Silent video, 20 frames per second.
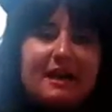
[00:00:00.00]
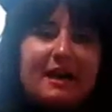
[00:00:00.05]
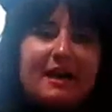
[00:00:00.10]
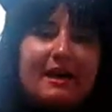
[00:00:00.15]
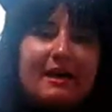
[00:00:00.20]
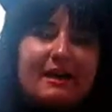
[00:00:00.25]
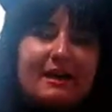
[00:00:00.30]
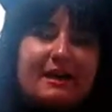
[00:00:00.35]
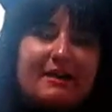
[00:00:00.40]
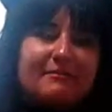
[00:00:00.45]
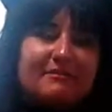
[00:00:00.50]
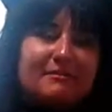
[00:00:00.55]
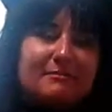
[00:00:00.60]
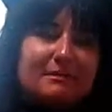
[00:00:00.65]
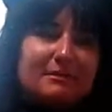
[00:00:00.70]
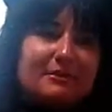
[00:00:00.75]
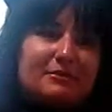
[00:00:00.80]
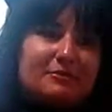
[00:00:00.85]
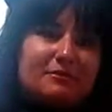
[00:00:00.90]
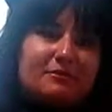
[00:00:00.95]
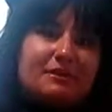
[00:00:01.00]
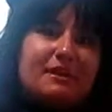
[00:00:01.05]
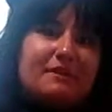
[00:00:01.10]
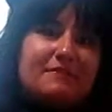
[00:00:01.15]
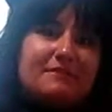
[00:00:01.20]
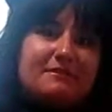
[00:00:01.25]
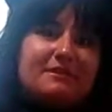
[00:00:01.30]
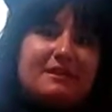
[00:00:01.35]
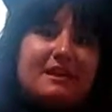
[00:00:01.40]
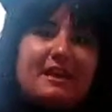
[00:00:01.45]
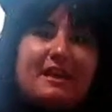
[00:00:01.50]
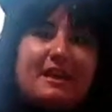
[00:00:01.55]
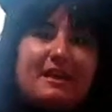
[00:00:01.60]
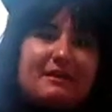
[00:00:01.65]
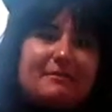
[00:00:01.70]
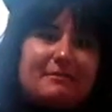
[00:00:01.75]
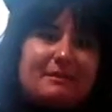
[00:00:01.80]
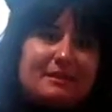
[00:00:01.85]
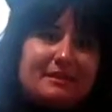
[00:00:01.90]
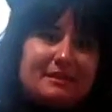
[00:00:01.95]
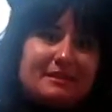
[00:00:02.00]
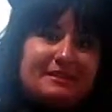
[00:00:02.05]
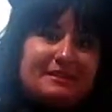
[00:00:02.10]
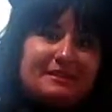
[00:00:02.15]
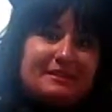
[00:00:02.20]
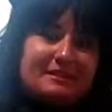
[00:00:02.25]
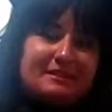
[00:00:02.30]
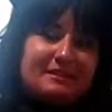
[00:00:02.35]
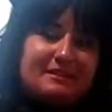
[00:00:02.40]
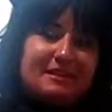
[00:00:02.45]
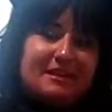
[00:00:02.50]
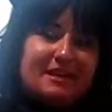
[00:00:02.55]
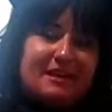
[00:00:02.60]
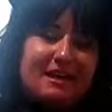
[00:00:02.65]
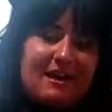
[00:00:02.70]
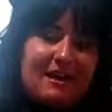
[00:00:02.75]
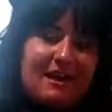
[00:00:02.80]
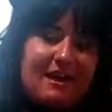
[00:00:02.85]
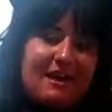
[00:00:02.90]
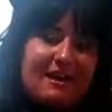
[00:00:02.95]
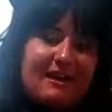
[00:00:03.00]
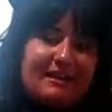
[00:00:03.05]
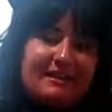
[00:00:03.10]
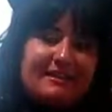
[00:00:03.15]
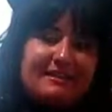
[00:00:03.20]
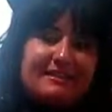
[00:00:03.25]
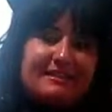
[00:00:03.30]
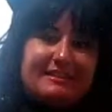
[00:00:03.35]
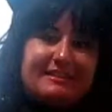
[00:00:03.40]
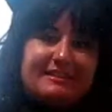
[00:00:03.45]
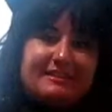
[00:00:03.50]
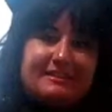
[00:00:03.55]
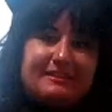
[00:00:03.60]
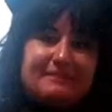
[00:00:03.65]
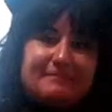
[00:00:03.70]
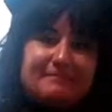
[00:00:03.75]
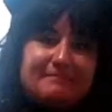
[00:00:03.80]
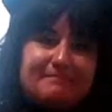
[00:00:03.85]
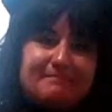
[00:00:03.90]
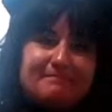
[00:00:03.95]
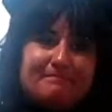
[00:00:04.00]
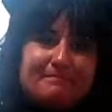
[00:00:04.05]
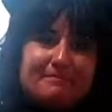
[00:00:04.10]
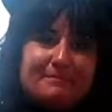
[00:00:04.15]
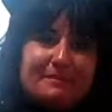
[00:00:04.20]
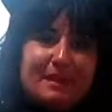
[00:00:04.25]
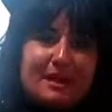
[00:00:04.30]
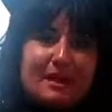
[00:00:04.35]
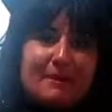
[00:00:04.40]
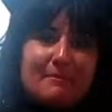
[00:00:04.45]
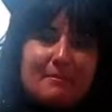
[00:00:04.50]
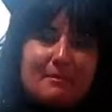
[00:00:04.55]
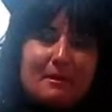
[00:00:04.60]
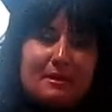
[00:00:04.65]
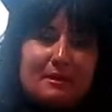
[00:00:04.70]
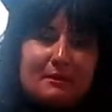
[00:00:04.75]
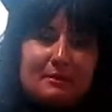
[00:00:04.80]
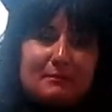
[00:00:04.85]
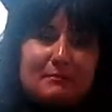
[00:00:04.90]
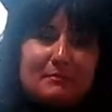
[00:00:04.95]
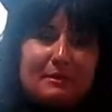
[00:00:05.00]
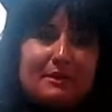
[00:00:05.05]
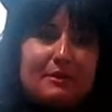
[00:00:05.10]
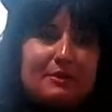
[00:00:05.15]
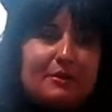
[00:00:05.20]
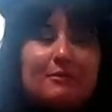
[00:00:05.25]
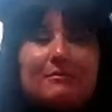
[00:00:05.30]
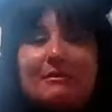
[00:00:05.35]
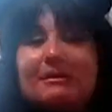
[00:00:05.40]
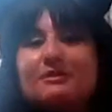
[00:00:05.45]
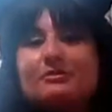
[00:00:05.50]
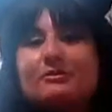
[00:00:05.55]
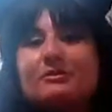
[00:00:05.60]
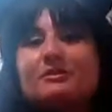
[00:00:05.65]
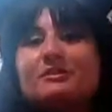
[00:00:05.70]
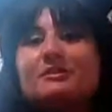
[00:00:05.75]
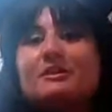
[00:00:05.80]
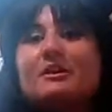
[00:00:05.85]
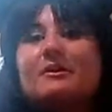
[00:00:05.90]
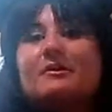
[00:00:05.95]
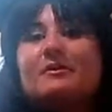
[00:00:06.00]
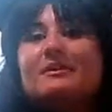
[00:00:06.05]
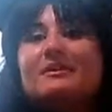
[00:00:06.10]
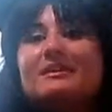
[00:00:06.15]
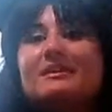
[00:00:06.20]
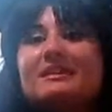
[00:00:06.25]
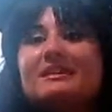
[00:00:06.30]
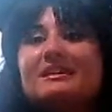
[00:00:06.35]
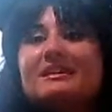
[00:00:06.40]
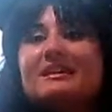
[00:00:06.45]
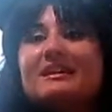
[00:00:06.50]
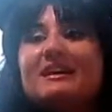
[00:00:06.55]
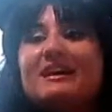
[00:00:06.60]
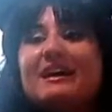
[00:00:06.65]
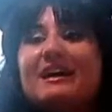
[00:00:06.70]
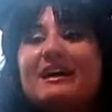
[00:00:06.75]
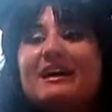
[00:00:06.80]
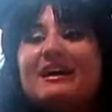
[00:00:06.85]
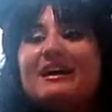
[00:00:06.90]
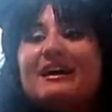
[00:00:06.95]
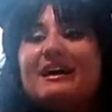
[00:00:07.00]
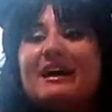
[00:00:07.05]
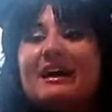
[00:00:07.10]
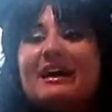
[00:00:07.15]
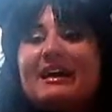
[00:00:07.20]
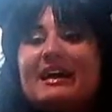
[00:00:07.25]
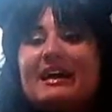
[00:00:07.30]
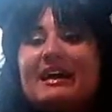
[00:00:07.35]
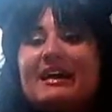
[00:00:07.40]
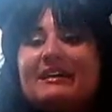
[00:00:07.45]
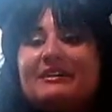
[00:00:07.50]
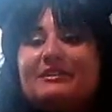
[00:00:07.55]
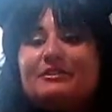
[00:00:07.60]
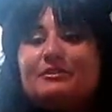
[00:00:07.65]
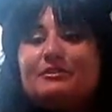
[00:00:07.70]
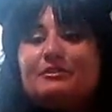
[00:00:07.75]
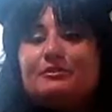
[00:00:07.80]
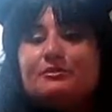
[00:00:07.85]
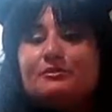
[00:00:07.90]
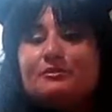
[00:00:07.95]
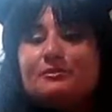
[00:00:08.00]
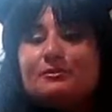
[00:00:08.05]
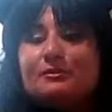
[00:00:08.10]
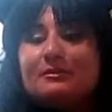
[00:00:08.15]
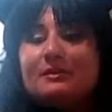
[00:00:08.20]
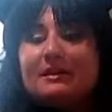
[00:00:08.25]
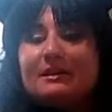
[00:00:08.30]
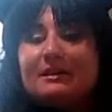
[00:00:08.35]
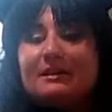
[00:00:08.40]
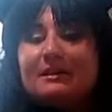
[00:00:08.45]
I have some extra loving, and because I'm a little bigger in my torso, I had to